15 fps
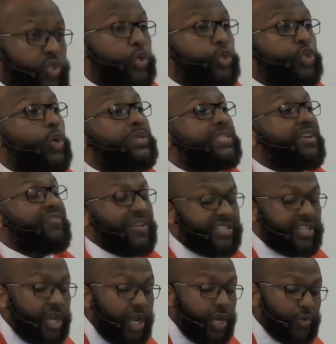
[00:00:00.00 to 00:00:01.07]
Joseph is
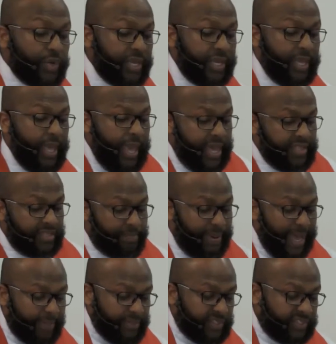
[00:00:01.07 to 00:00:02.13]
hurrying, and the
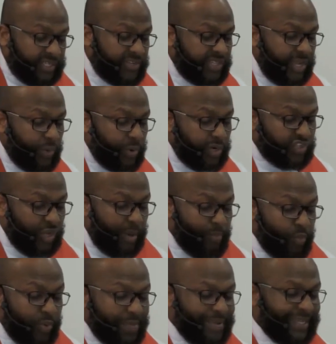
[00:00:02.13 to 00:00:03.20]
Bible says there were
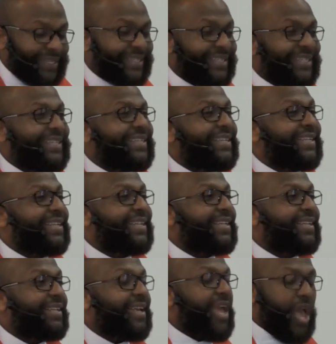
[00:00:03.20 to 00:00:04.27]
some women
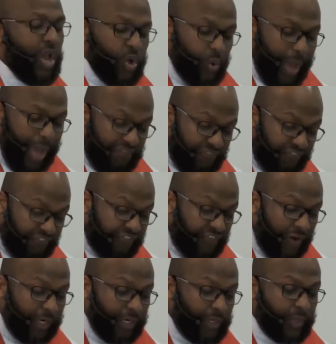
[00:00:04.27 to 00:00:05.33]
who had
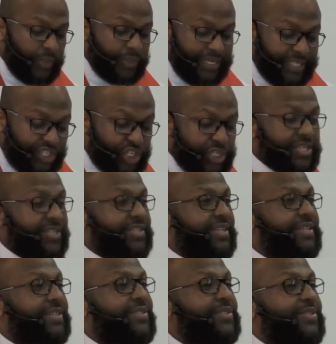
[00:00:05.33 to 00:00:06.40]
followed
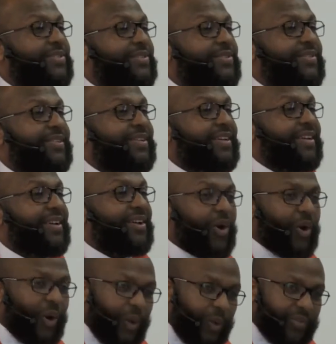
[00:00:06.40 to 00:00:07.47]
Jesus
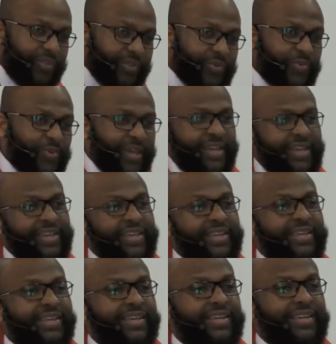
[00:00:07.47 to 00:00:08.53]
all the
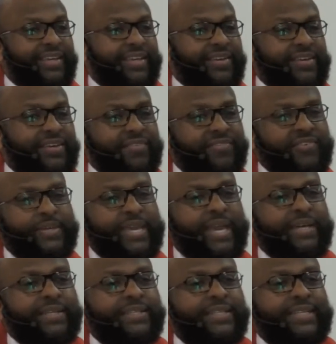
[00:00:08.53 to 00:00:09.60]
way from
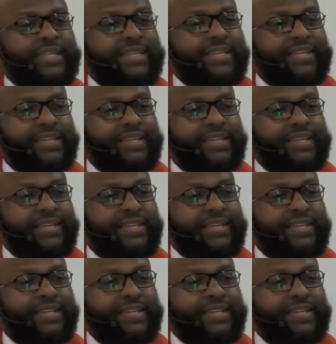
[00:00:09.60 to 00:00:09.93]
Galilee.